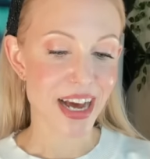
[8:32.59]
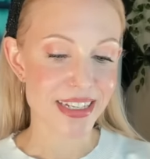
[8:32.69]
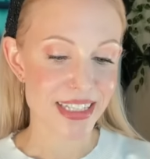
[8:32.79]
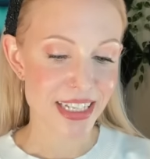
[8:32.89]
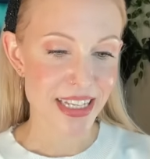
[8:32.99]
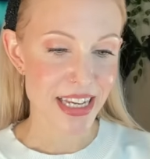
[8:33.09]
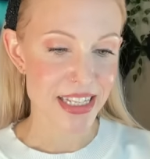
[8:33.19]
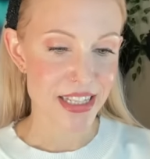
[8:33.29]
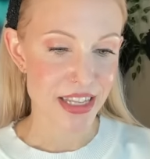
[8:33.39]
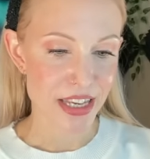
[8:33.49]
I did
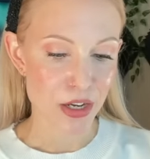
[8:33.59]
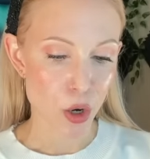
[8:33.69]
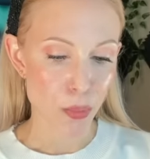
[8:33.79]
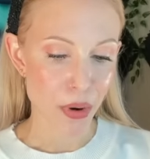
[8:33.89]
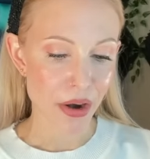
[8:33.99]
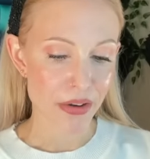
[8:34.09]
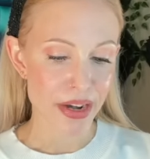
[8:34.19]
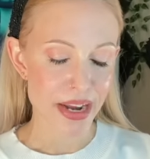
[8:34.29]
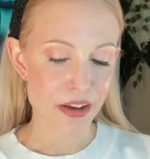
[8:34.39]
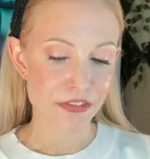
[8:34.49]
get the
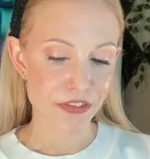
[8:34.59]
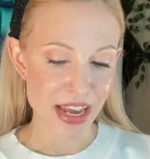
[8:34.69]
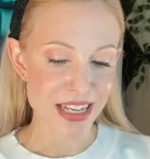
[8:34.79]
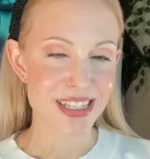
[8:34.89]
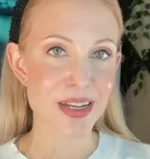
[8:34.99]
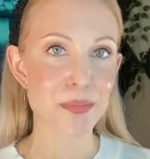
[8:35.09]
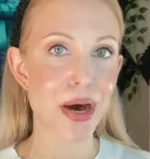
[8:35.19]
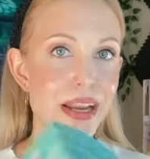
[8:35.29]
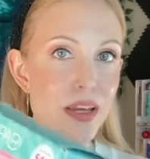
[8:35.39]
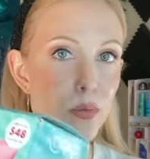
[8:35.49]
Kopari Face and
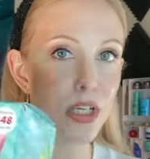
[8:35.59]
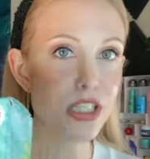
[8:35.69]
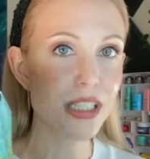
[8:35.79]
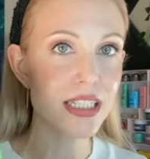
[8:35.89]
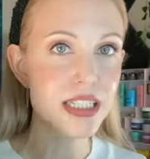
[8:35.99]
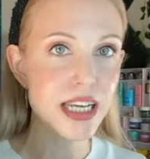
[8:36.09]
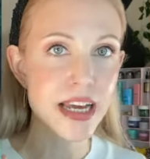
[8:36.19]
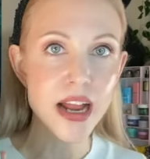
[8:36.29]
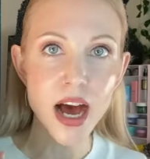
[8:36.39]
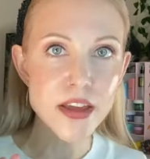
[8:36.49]
Body Wish List
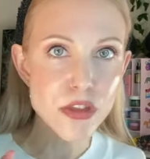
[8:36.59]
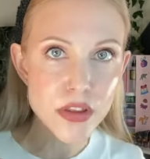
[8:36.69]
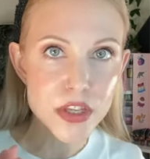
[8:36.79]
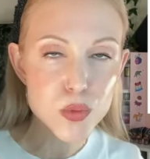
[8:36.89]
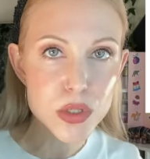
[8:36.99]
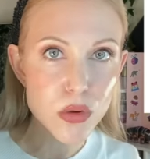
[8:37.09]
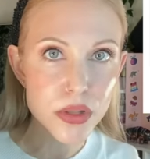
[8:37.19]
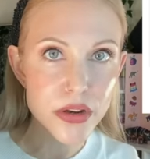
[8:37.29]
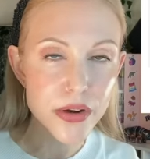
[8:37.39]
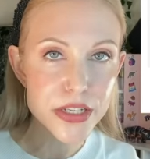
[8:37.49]
Kit. I thought this was
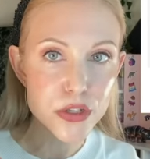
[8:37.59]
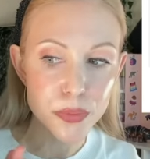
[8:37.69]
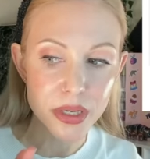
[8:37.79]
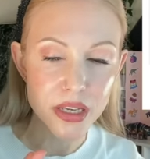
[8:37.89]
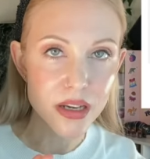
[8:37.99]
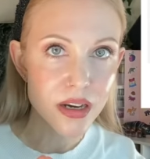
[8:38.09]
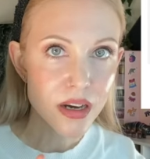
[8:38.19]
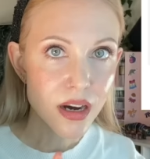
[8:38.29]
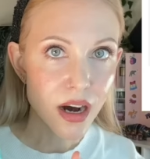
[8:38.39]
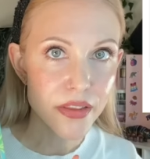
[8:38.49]
only going to be
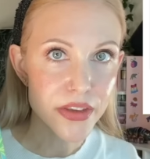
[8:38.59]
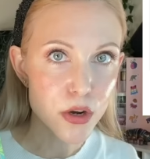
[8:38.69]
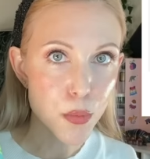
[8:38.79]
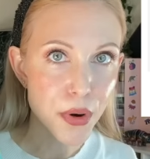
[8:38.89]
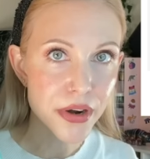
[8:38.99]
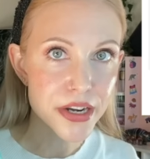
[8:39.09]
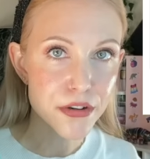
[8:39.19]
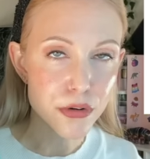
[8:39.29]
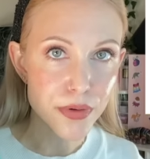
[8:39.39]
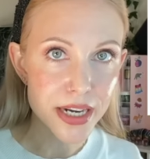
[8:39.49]
on the Kopari
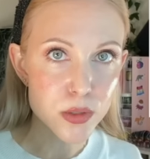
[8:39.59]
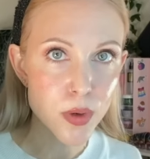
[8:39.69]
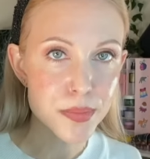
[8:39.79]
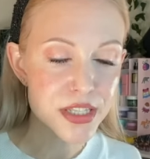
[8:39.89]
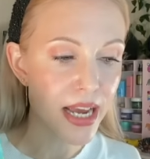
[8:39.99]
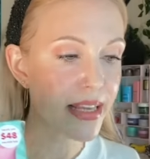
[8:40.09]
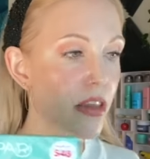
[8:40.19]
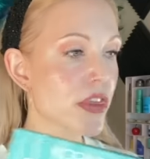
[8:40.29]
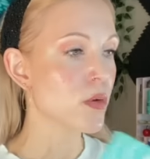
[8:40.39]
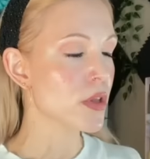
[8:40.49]
Direct website.
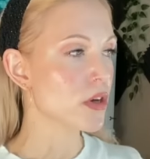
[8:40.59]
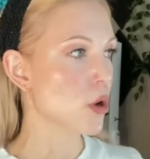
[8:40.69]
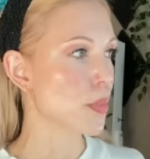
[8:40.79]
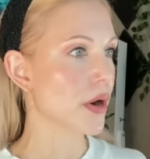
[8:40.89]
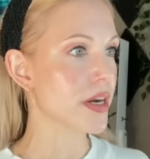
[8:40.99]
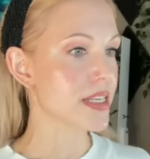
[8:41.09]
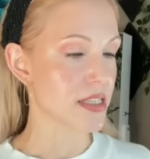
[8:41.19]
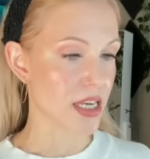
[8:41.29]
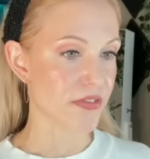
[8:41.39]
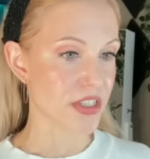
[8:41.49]
The thing with Kopari's
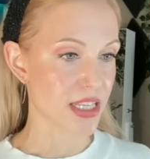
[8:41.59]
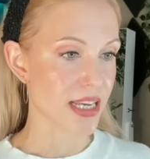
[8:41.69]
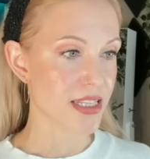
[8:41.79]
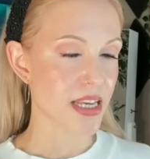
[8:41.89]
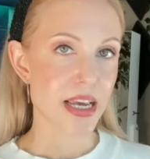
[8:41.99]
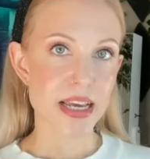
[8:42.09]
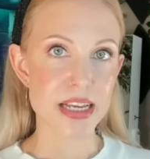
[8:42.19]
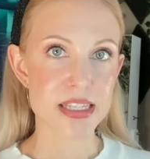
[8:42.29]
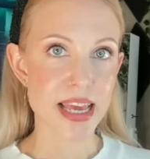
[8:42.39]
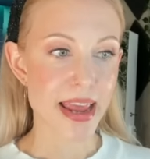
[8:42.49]
gift sets
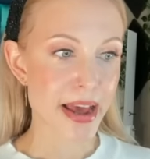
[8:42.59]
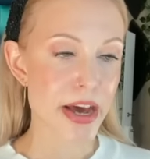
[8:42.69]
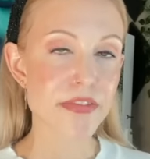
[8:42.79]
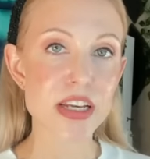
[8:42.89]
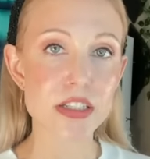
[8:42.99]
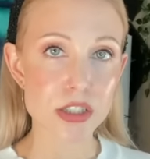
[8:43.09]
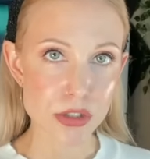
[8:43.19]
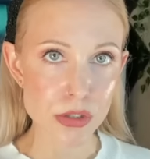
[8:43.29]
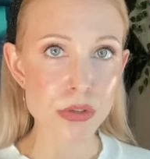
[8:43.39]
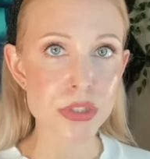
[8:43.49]
is they have
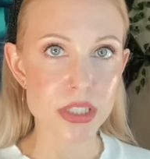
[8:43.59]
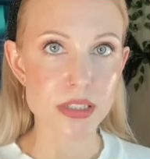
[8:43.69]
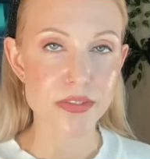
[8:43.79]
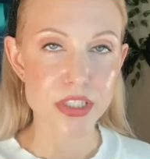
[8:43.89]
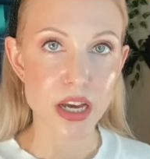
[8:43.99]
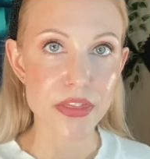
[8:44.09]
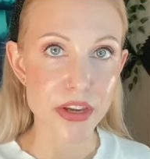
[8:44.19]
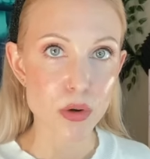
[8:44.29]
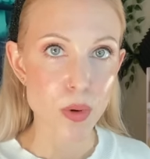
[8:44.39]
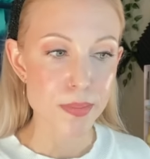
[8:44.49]
exclusives on
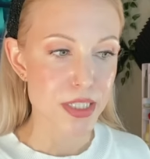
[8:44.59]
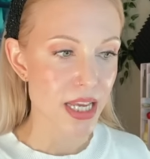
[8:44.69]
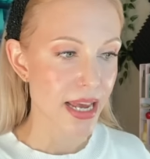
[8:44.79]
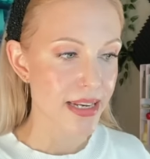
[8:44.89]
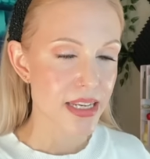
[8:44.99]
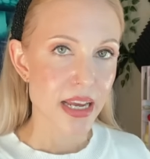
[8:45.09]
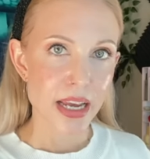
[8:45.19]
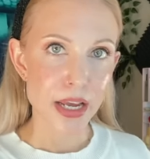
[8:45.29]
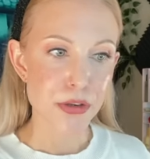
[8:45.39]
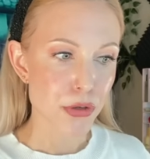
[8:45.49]
their website,
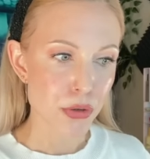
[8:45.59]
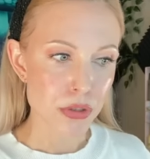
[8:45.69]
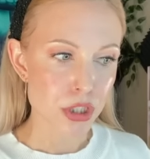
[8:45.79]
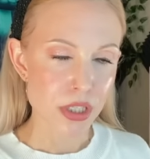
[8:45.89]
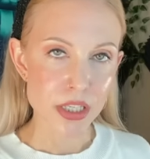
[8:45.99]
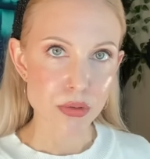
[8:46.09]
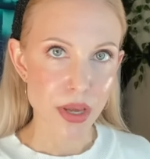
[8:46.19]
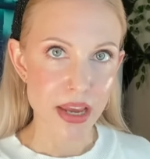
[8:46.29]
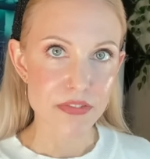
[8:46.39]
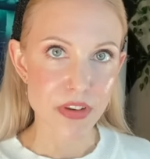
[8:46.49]
and usually you
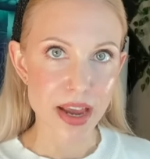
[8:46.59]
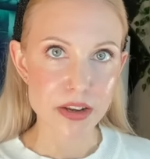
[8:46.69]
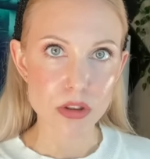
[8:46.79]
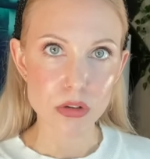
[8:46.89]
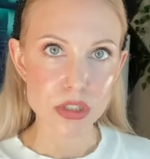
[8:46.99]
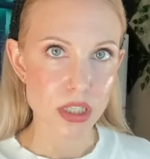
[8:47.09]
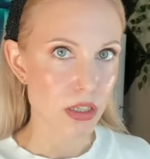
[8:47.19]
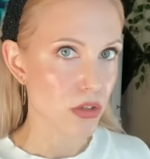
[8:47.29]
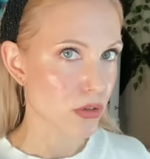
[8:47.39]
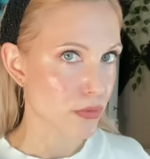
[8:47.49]
can't find those
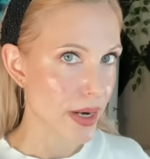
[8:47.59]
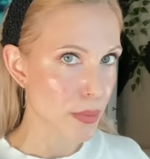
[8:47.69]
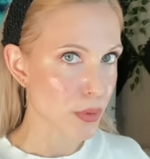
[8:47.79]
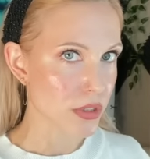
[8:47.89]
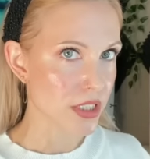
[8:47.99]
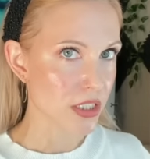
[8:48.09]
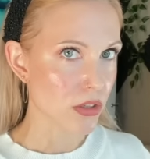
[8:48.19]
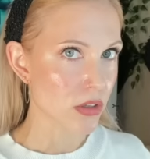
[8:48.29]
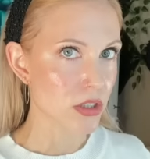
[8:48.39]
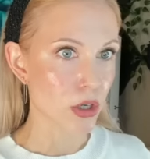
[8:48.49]
incredible
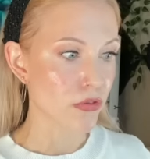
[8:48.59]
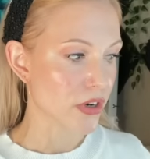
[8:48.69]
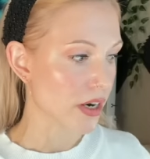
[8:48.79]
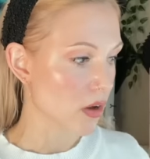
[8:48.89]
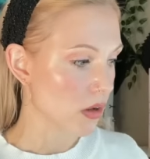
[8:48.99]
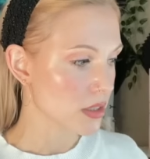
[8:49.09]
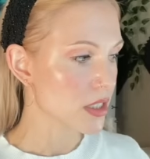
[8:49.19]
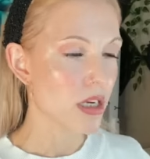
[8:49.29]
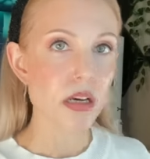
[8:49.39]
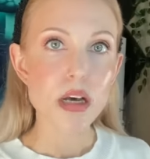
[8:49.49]
deals over on
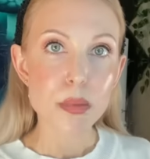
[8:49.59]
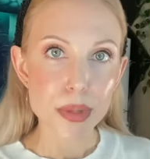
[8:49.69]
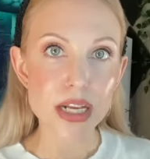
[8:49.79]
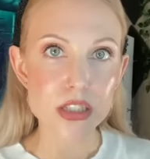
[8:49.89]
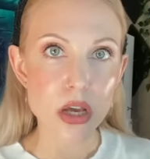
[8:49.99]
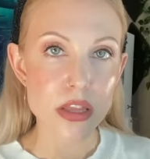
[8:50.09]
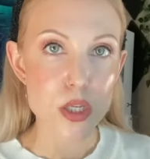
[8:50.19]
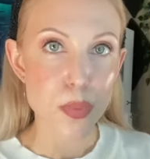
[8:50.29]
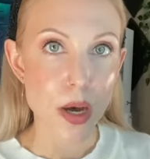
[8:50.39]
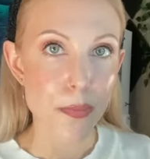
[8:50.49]
Ulta, but I saw
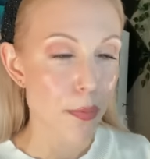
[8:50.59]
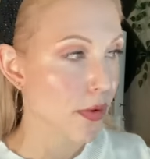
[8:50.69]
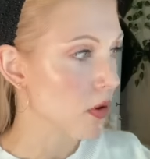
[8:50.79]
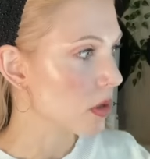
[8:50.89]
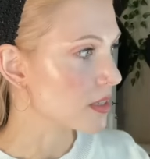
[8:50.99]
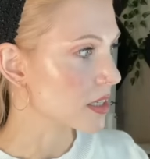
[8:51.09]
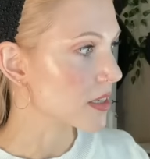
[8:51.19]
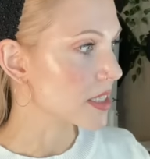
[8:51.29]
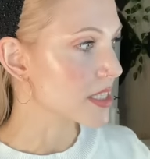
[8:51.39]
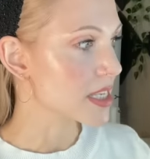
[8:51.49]
this pop up on
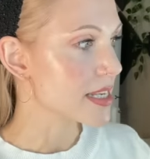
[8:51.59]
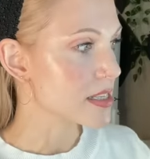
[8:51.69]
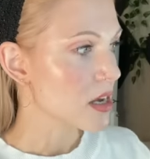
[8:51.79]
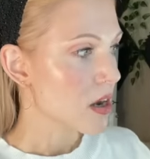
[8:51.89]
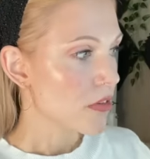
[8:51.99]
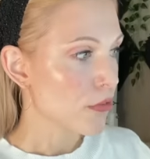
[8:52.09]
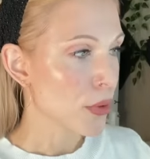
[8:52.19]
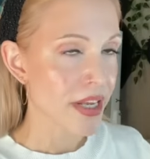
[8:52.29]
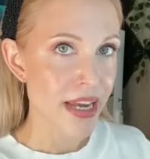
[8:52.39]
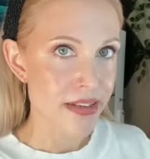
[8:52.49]
Ulta. This is
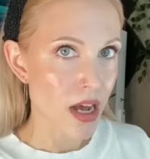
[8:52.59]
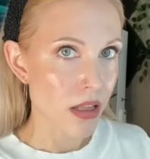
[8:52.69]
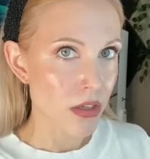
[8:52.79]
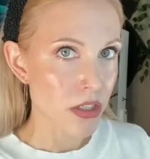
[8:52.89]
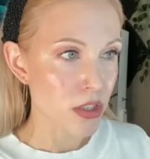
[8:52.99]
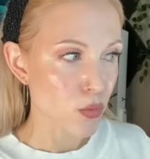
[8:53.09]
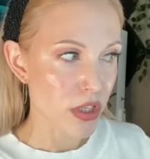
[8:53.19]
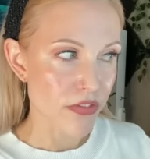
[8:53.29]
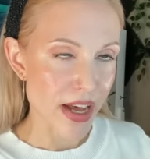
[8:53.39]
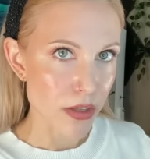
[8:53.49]
$48
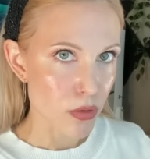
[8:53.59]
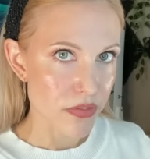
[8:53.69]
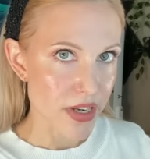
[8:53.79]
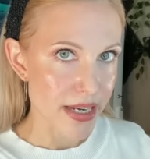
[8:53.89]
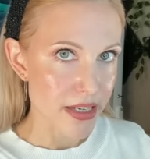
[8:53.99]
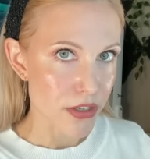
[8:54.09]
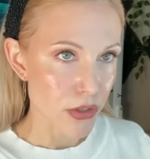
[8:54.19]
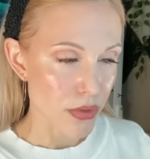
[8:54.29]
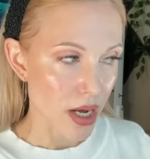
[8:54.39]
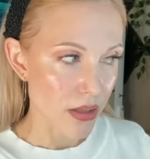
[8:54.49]
with a value of
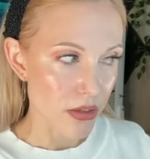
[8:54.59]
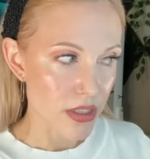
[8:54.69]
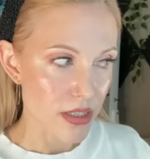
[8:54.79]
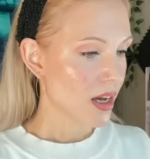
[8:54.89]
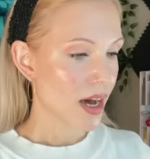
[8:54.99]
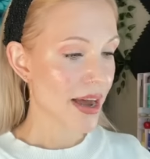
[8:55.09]
$92.